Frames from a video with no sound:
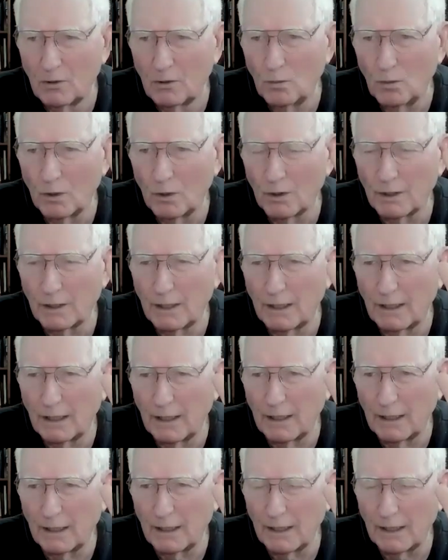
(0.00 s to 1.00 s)
where
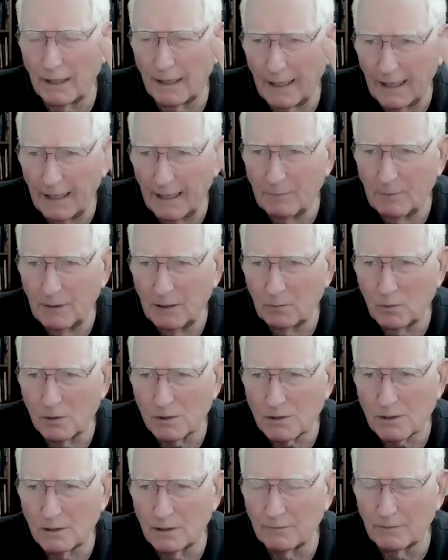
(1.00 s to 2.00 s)
uh, Ebby
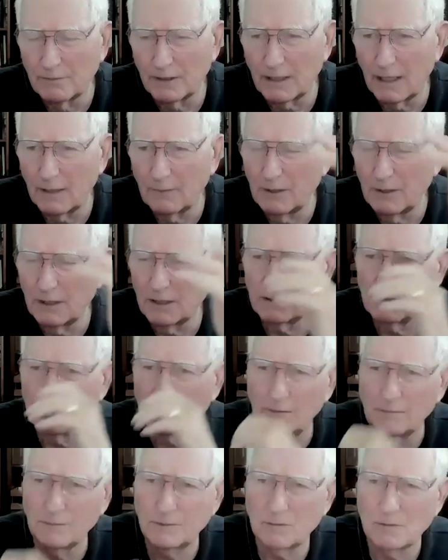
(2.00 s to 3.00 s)
was living. Ebby had
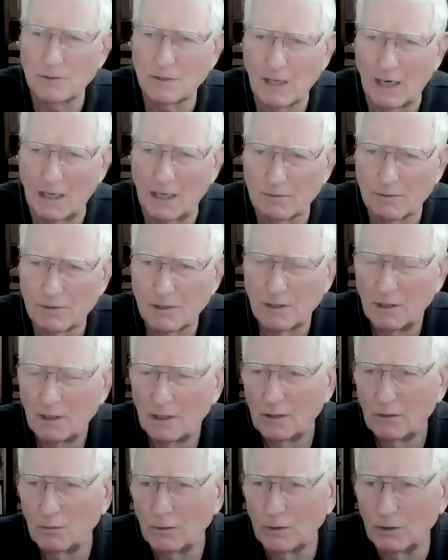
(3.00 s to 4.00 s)
come to his house.
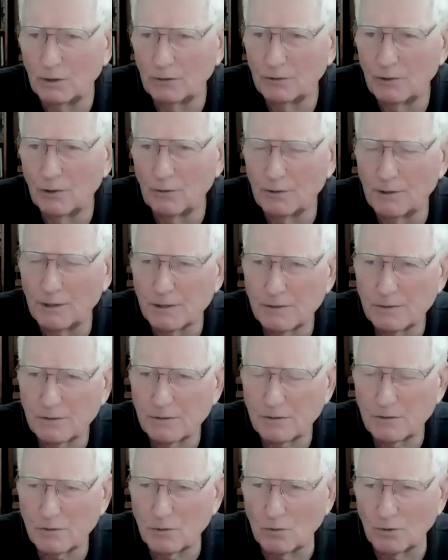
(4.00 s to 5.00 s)
We all know this
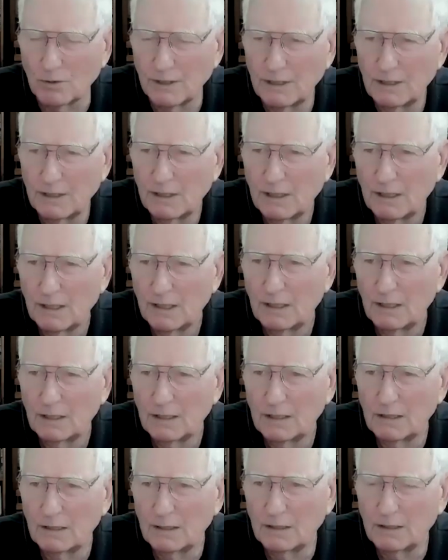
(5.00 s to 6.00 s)
story.
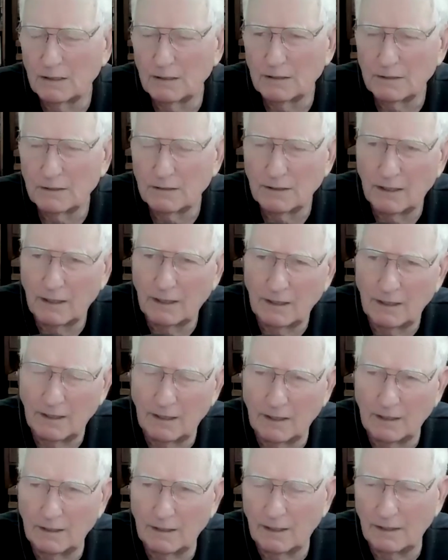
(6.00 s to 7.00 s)
Uh, and,
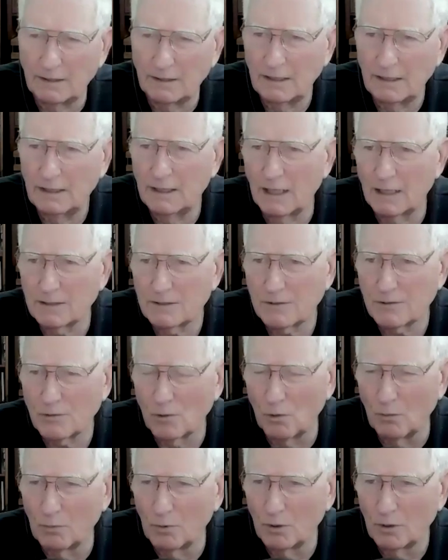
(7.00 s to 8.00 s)
and, he got
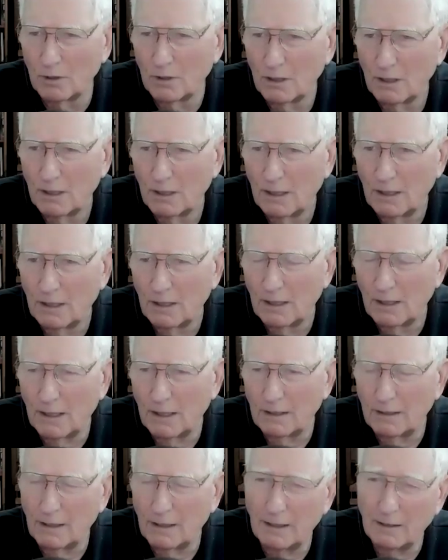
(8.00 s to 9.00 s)
sober.
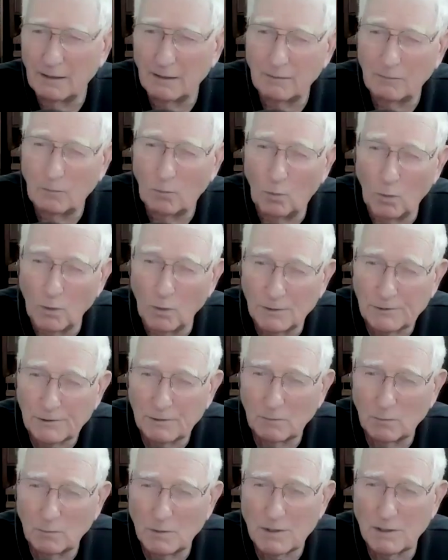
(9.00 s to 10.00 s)
And, and
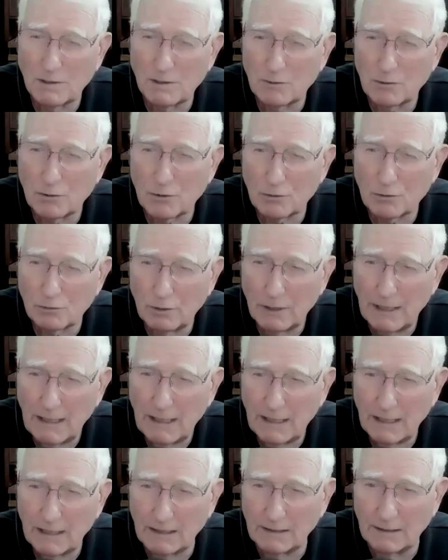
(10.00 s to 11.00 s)
Wilson was
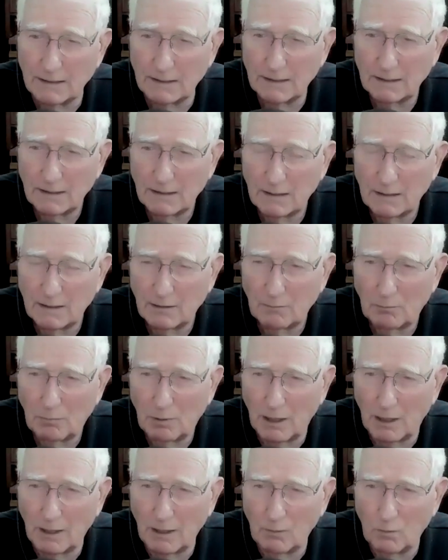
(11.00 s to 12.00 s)
intrigued
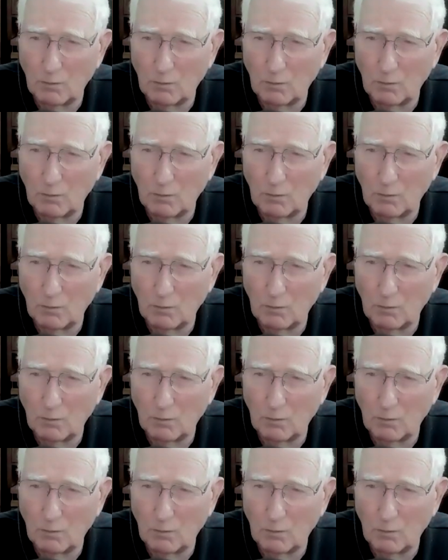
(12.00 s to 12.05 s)
by